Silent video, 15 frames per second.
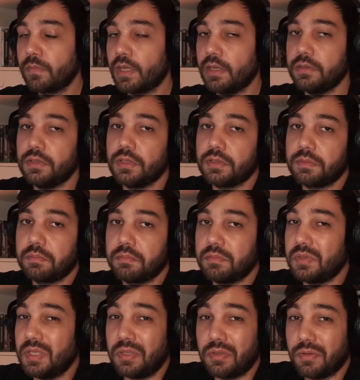and just
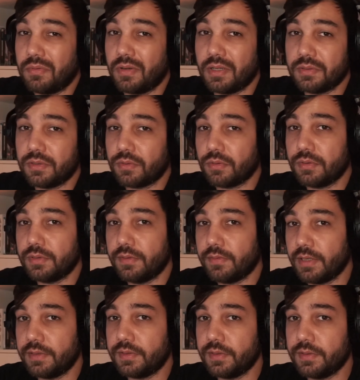sync your files across
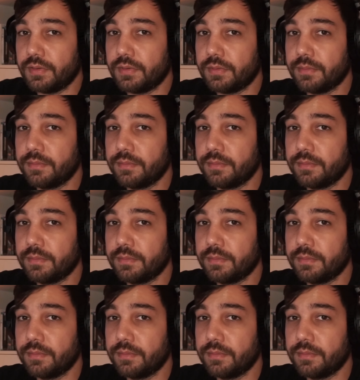devices.